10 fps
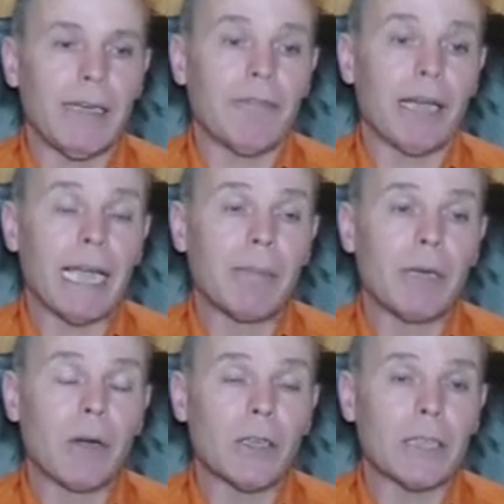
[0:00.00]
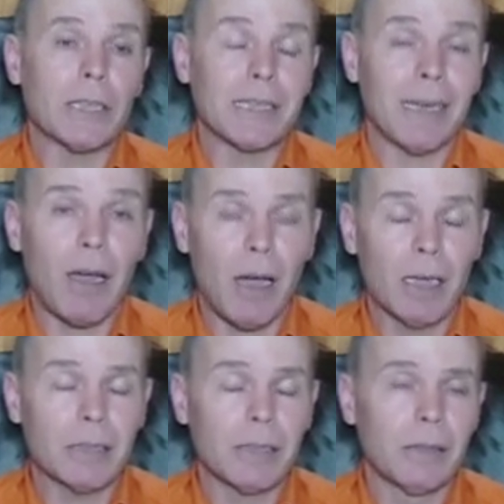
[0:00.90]
And if I come across as an
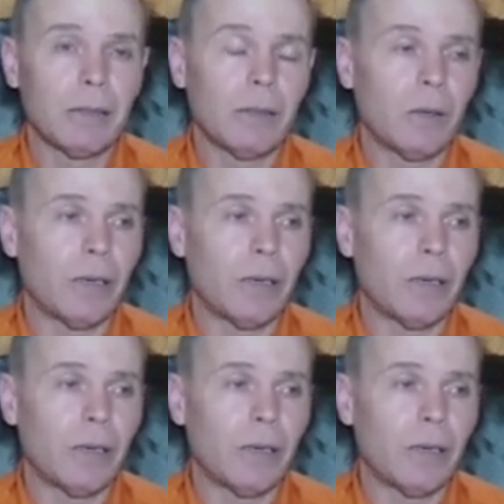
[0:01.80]
arsehole,